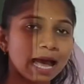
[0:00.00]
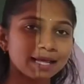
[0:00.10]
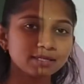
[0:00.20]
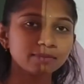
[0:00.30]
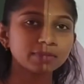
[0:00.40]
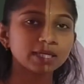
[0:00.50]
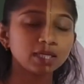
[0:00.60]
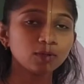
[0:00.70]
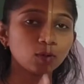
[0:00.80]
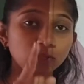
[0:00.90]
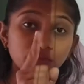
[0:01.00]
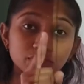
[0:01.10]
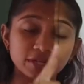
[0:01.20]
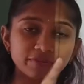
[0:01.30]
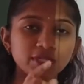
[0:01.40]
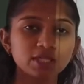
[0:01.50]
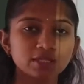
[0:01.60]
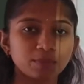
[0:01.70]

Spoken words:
As I am telling only 7 is